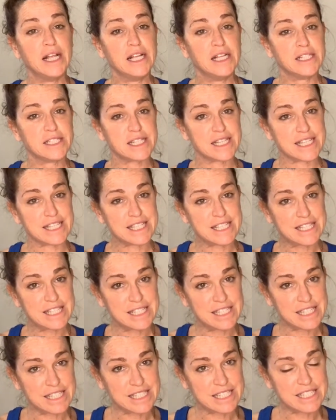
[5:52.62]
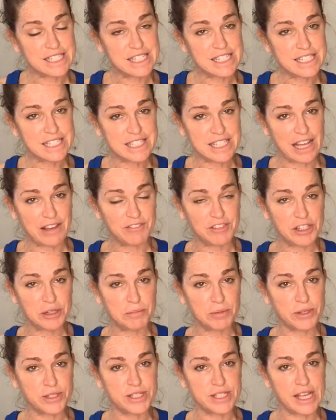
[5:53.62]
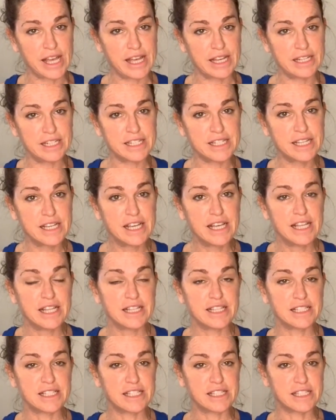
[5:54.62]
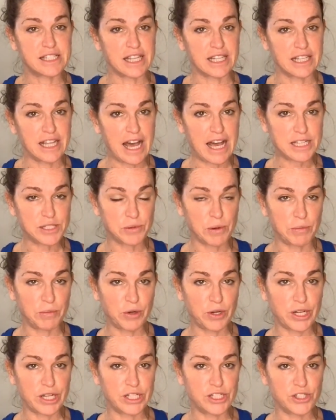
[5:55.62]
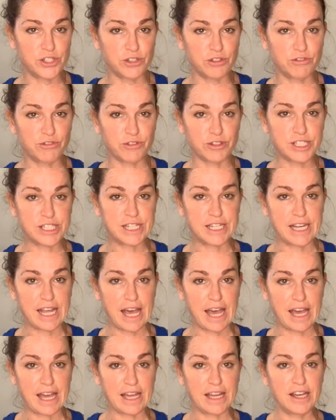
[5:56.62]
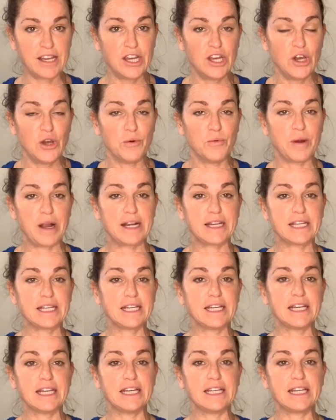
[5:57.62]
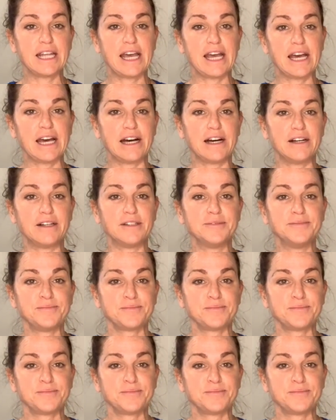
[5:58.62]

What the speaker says: to 60 to 70%. This is the last one we're going to do for today. Ready? Inhale.